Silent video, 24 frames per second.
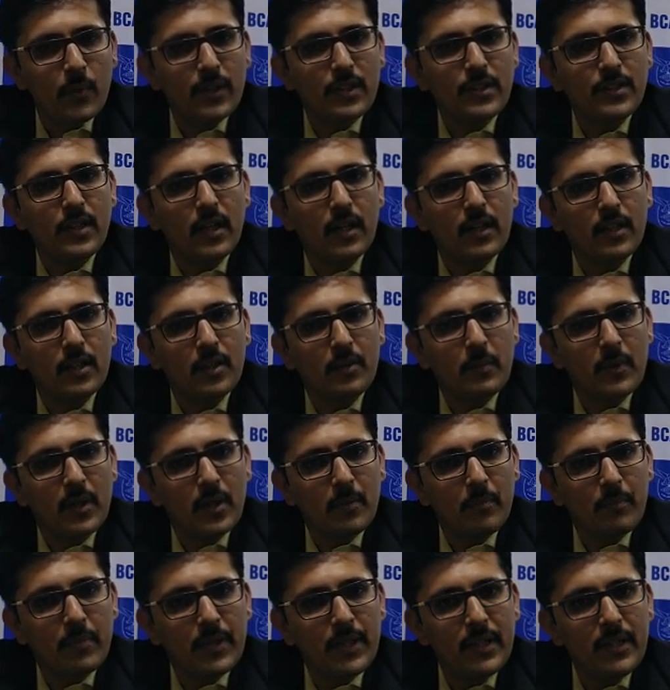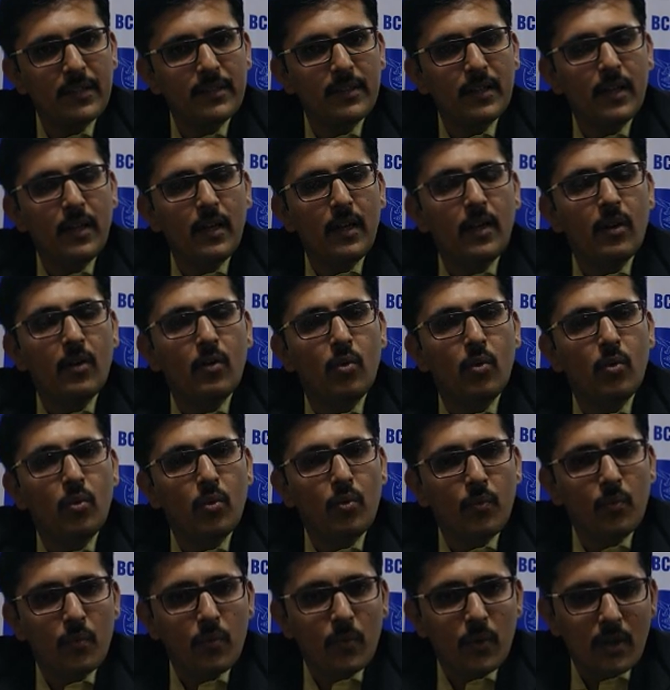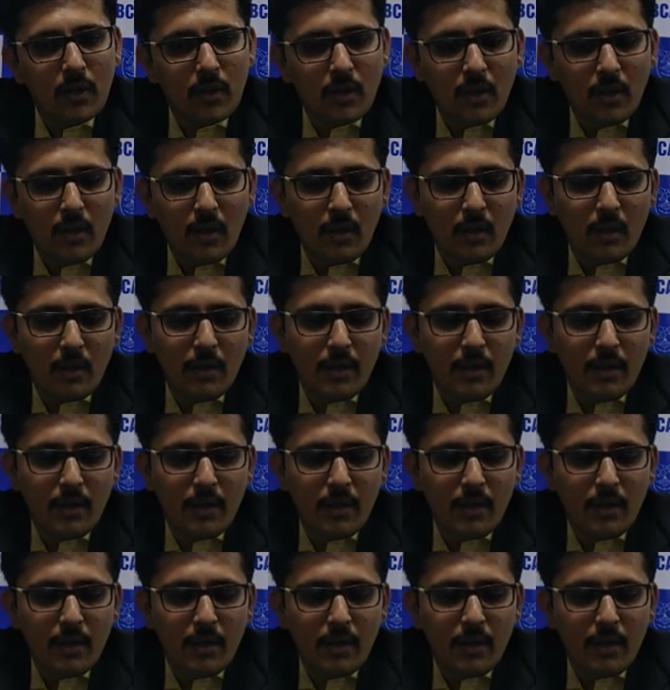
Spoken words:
where startup companies who were